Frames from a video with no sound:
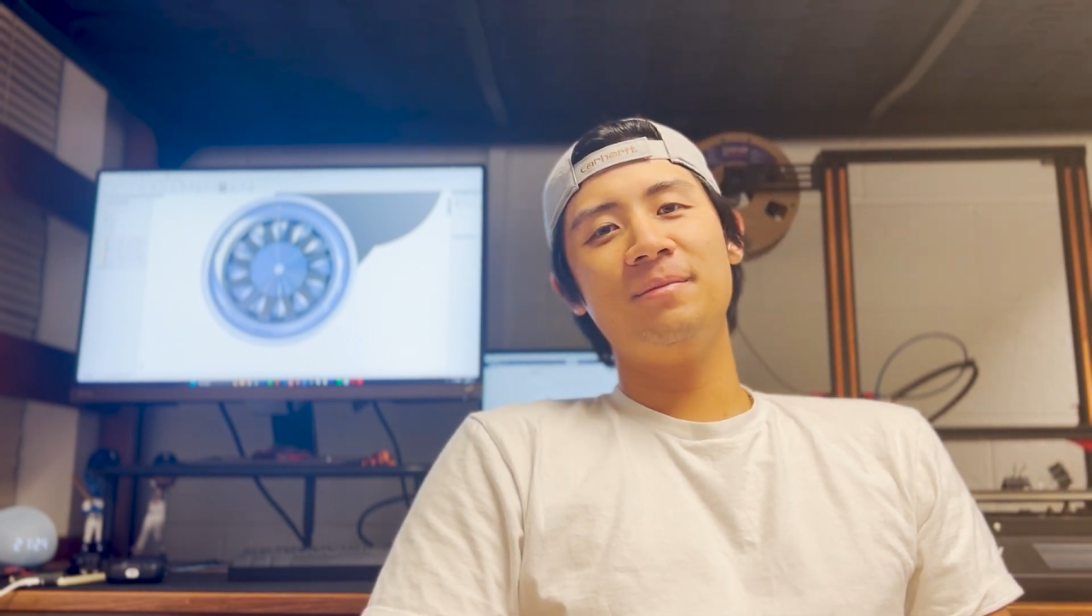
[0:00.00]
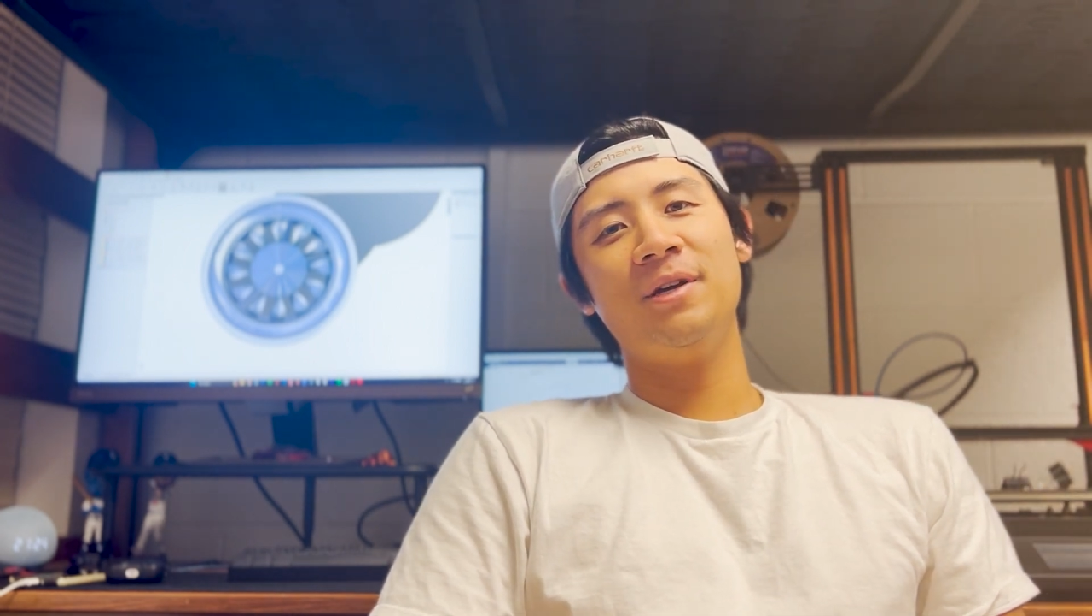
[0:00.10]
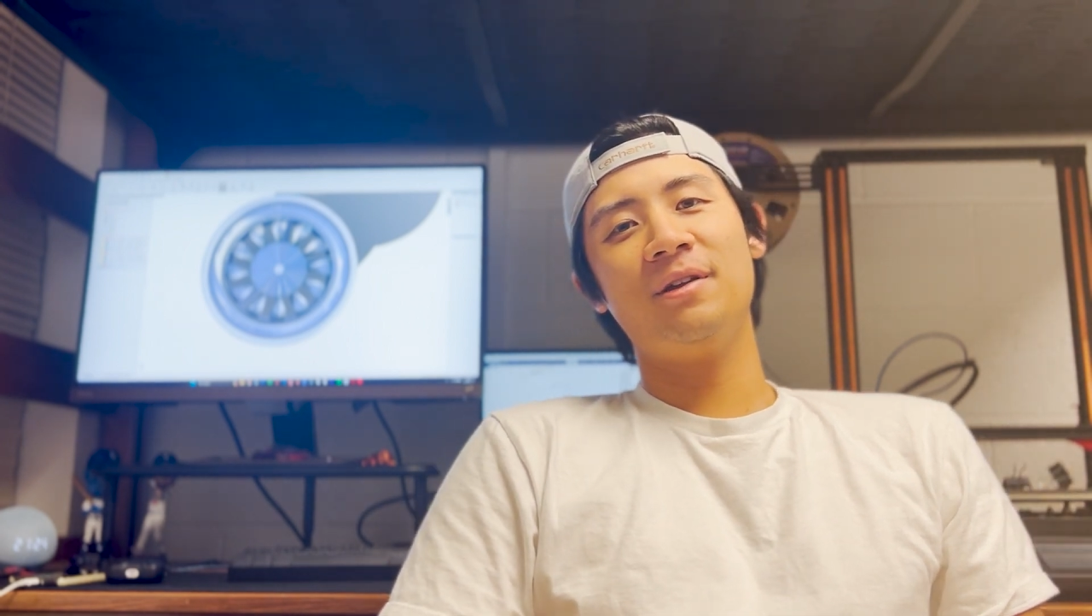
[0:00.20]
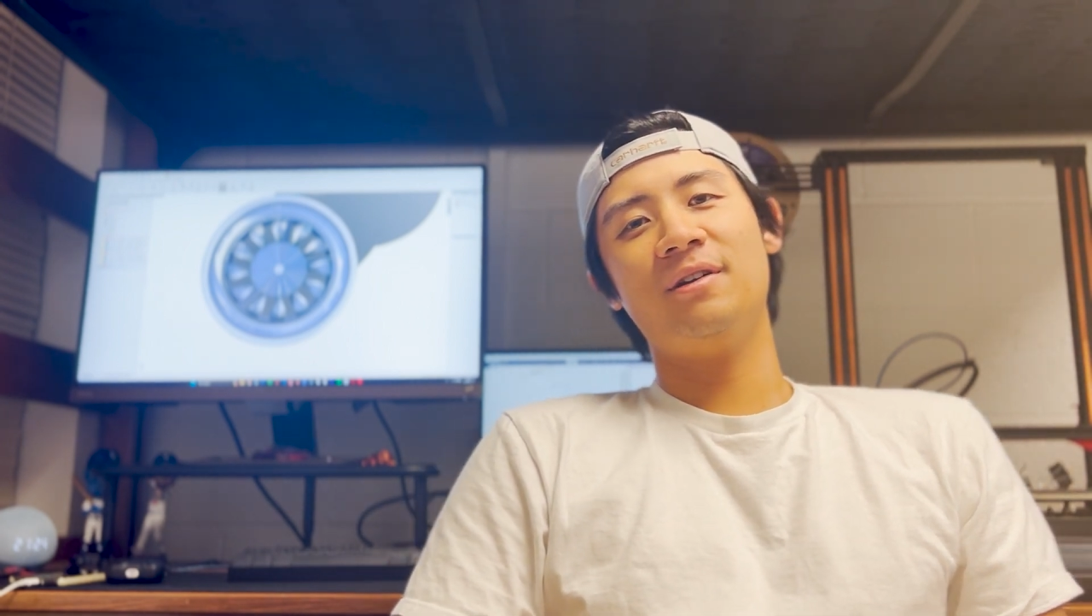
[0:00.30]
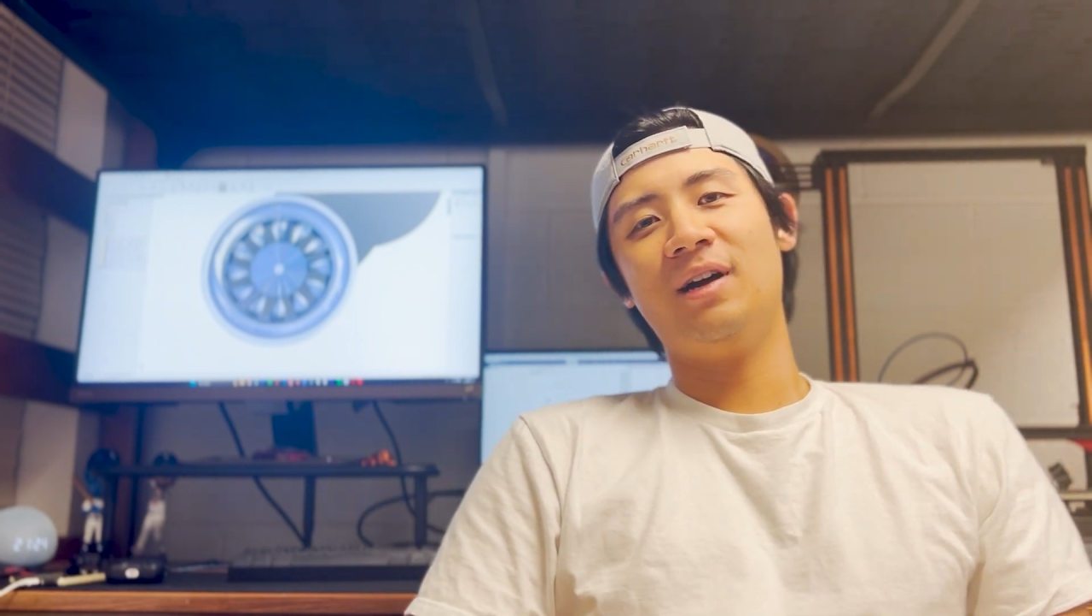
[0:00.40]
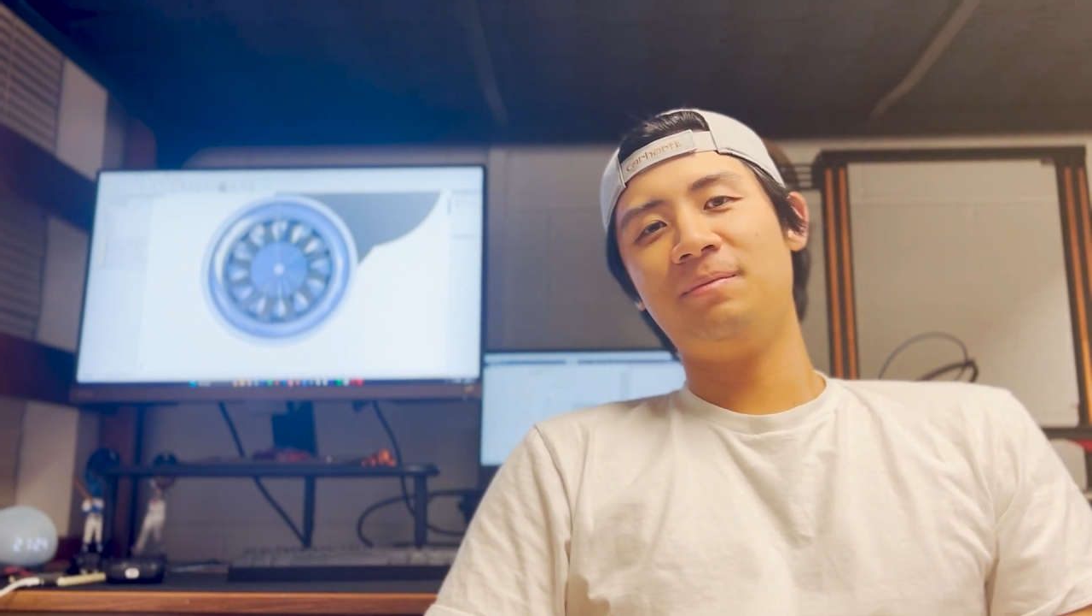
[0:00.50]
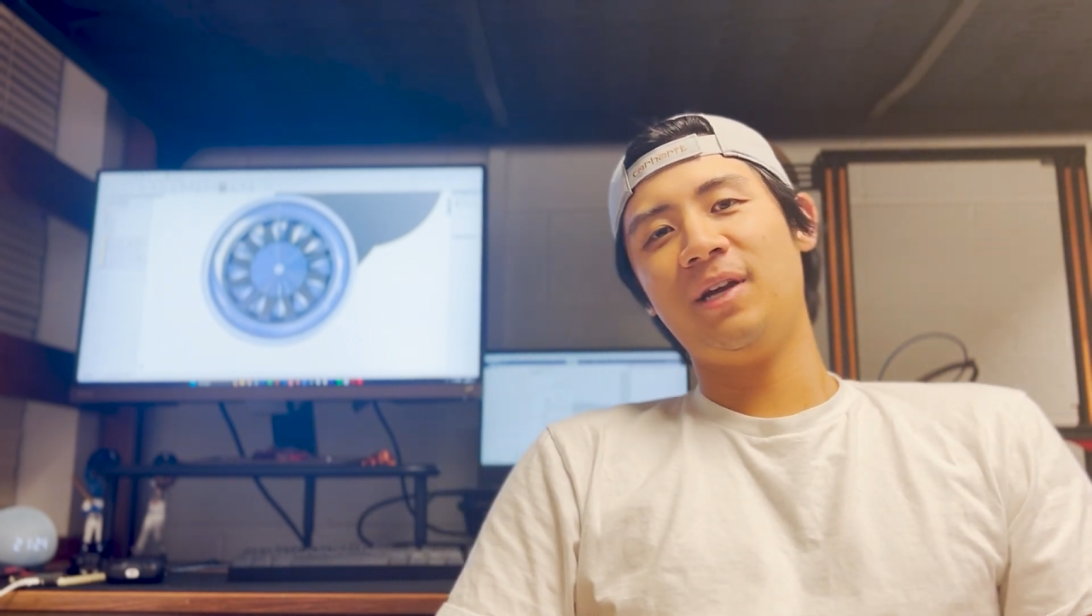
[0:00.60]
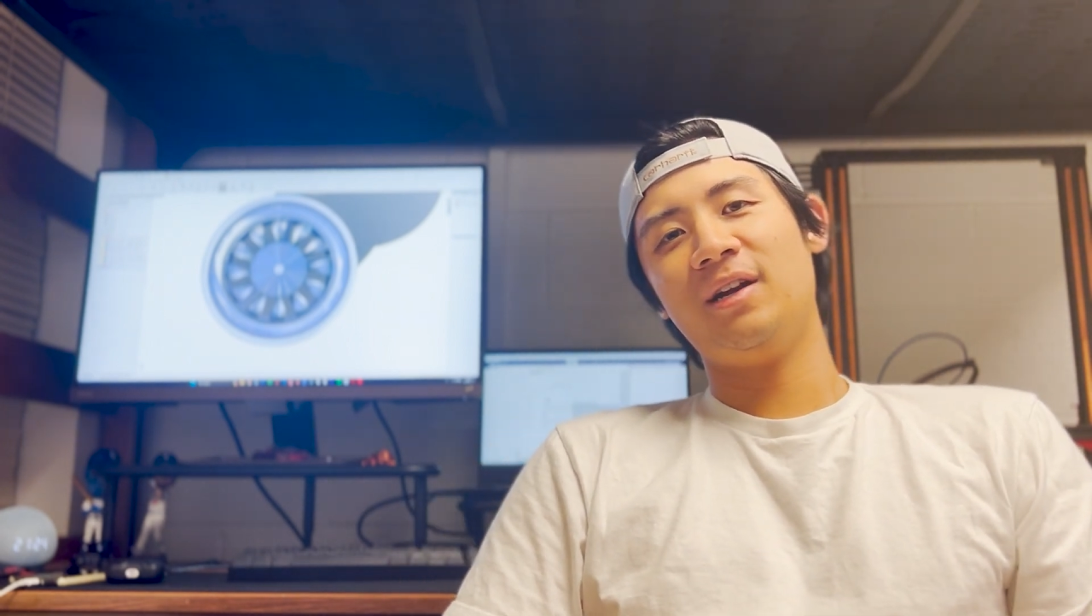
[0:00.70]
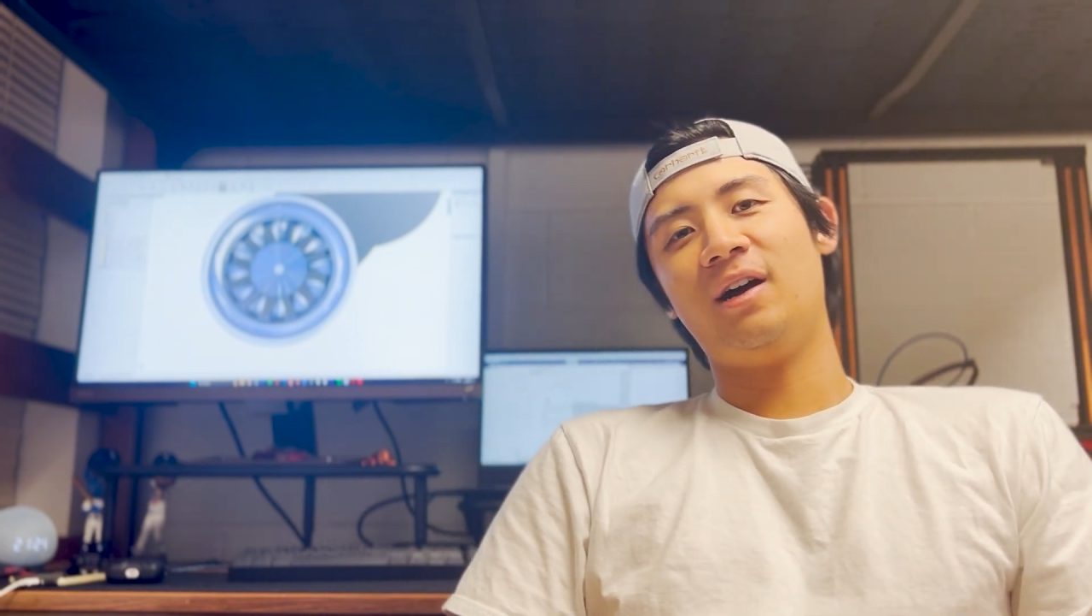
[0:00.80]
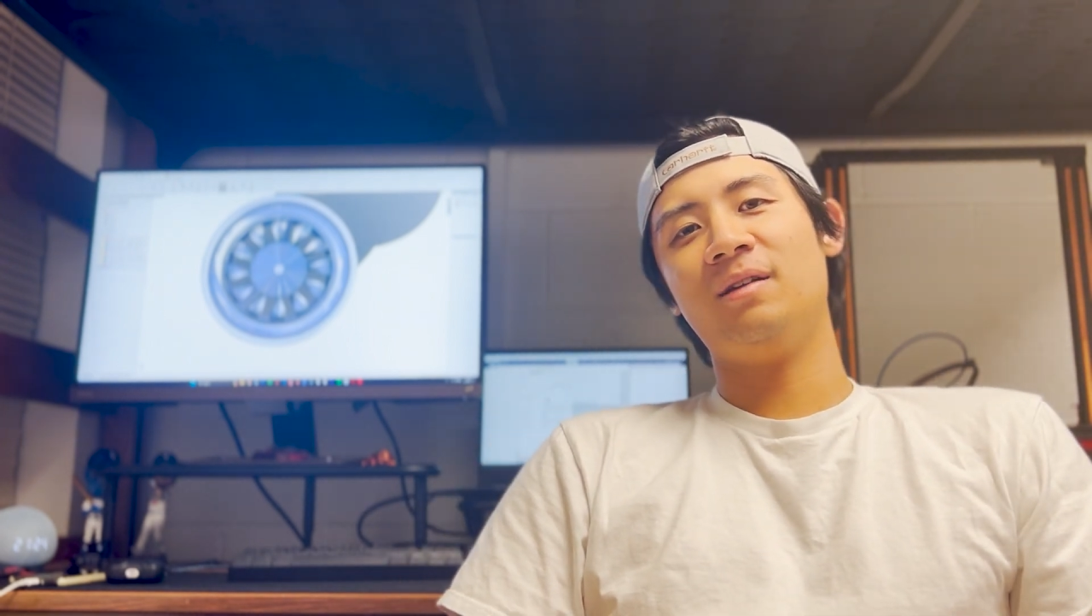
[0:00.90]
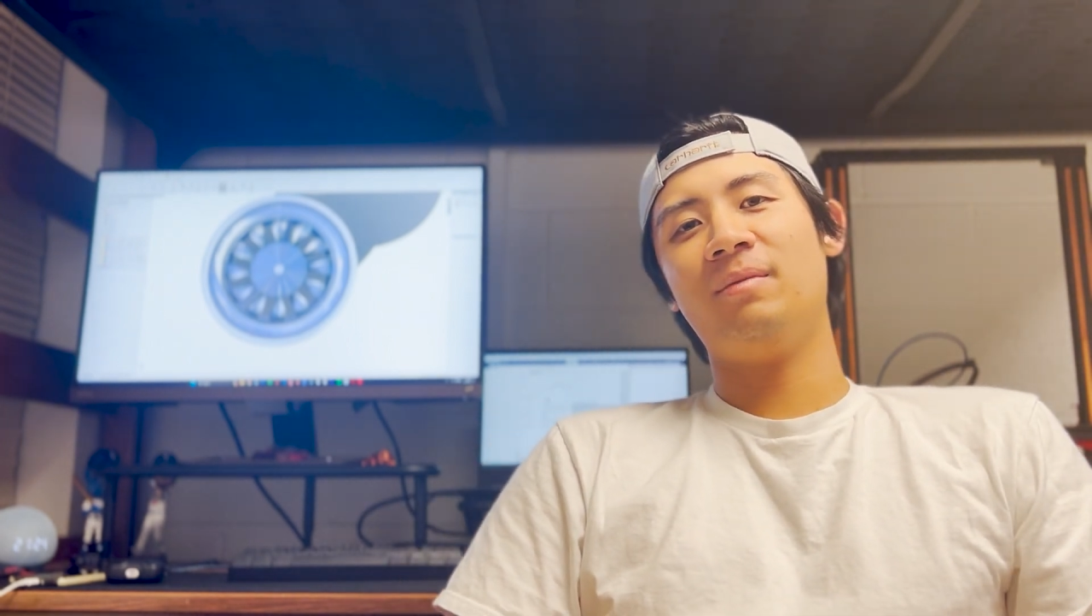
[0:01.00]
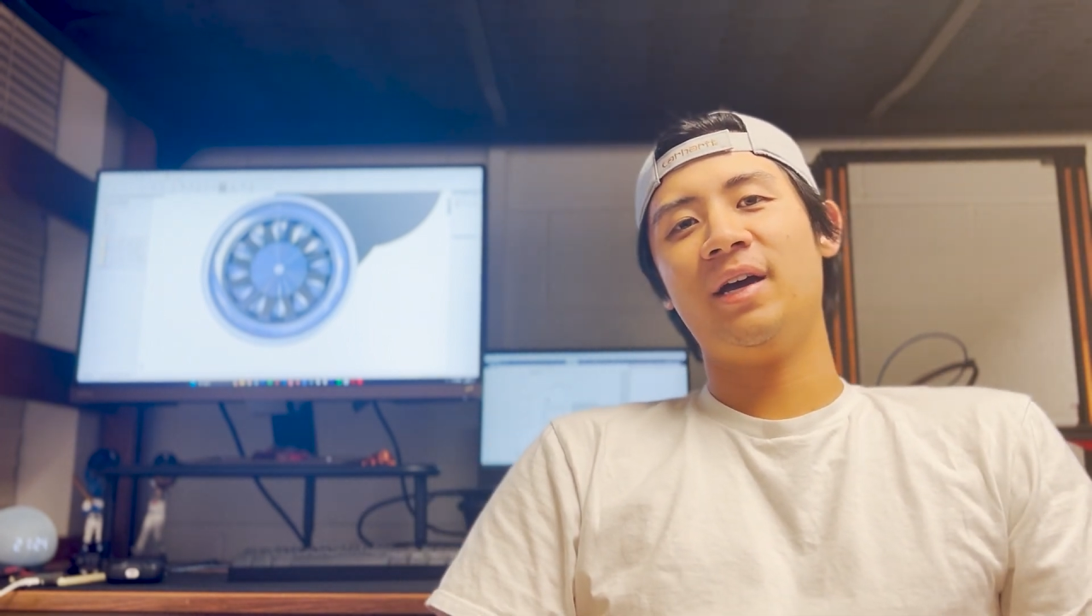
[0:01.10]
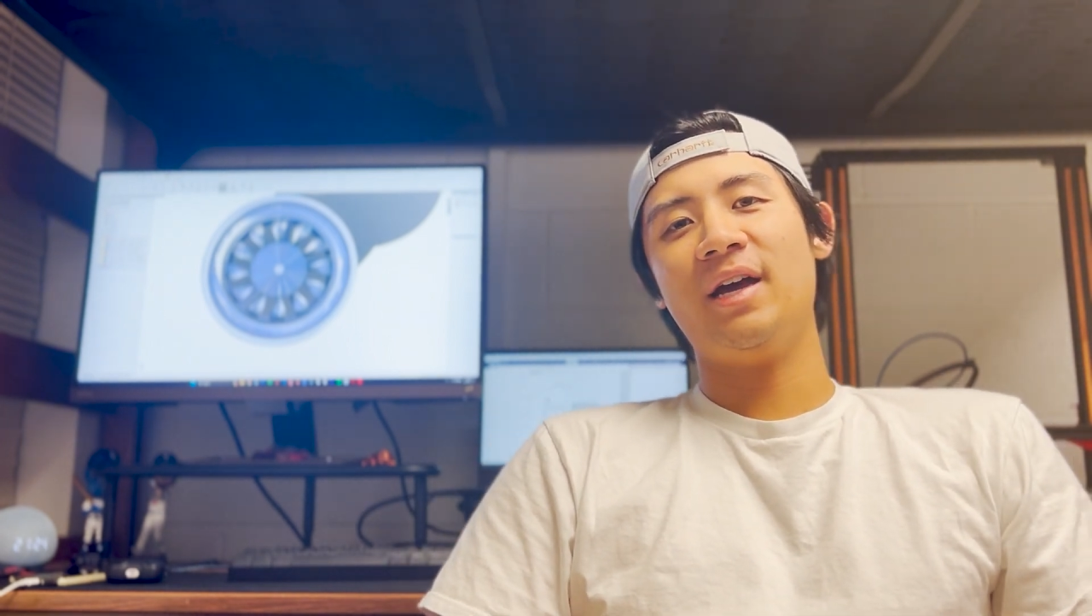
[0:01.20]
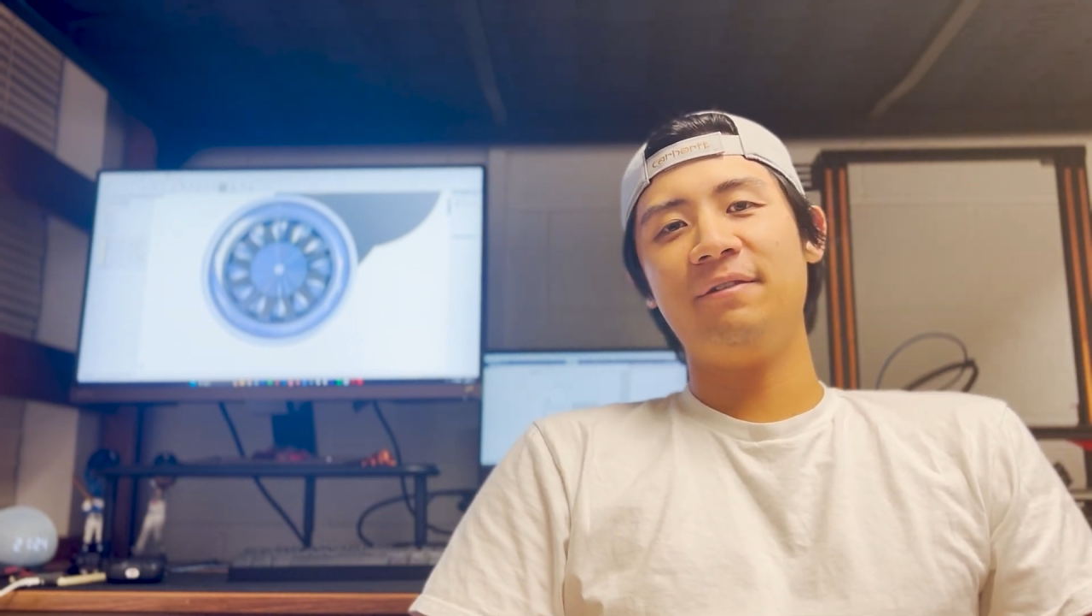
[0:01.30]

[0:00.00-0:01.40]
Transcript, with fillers: be another update on my